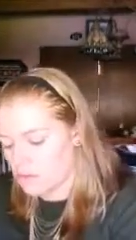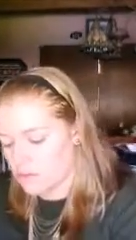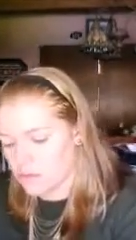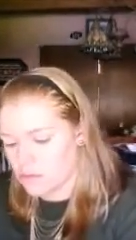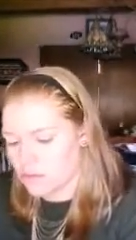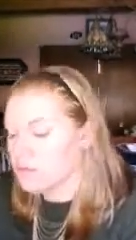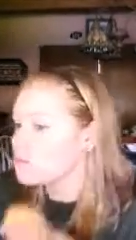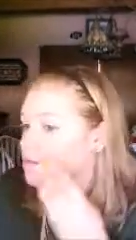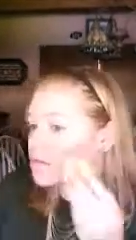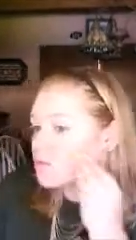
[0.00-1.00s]
on way
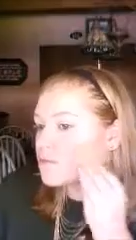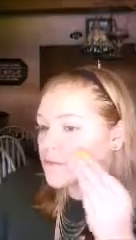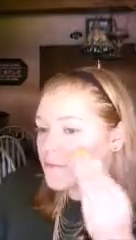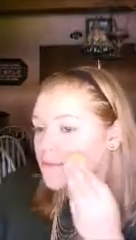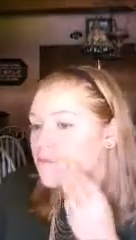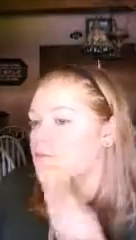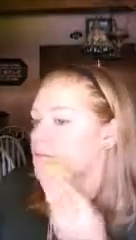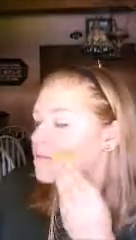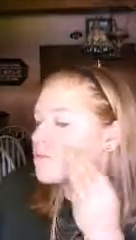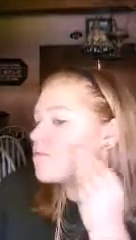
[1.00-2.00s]
longer,
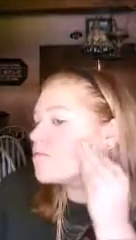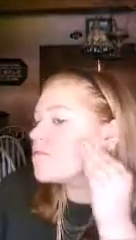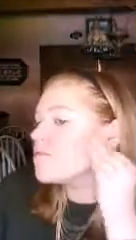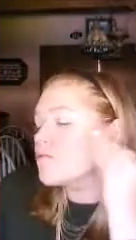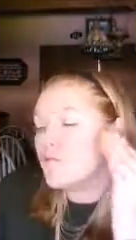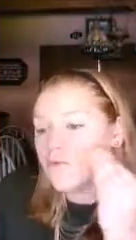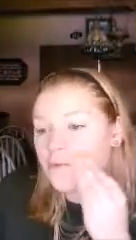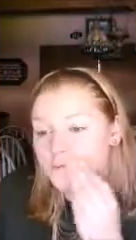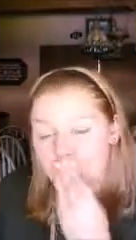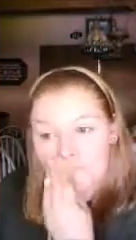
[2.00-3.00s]
and it
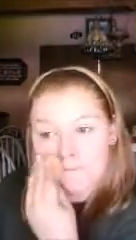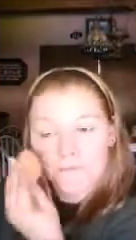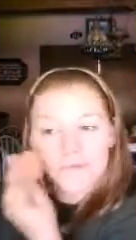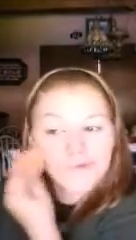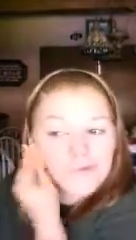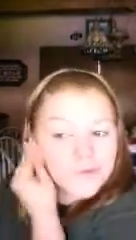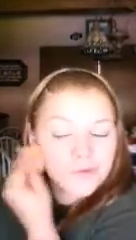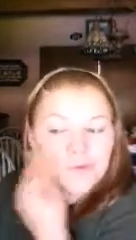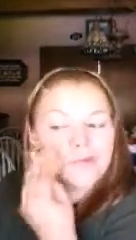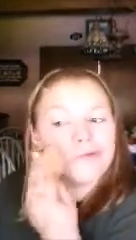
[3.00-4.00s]
stays on way
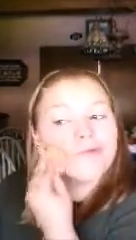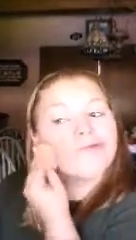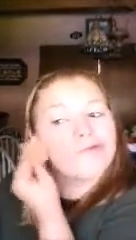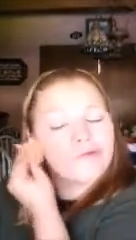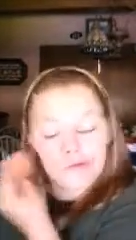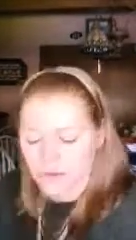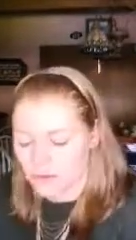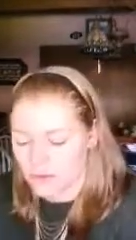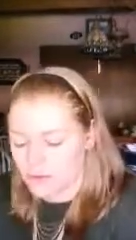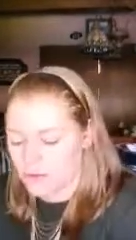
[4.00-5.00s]
nicer.
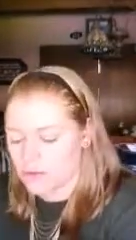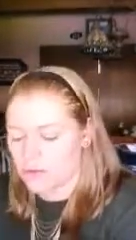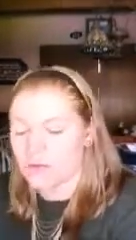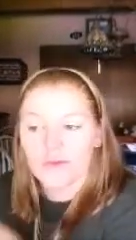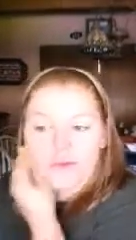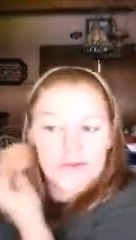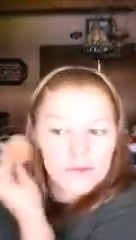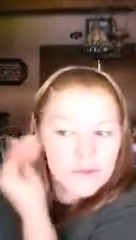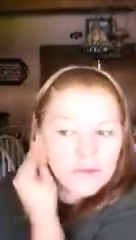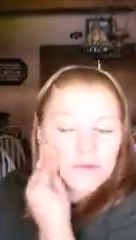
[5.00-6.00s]
The foundation
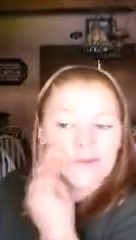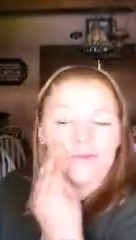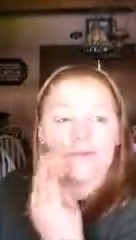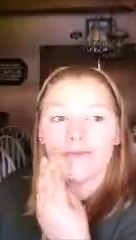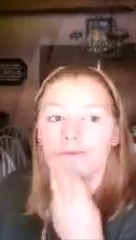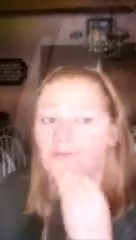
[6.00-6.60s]
stays nicer